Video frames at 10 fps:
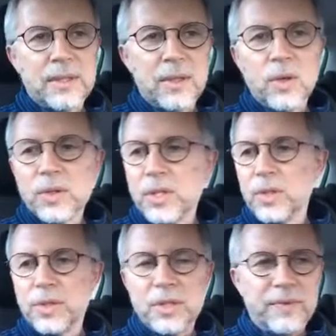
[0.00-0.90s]
All
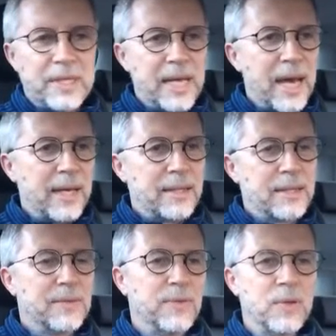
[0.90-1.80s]
sorts of
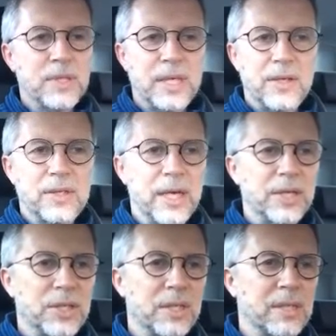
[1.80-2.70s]
attacks, false
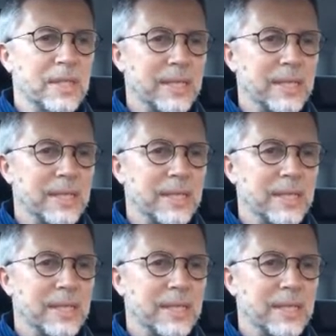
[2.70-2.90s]
accusations,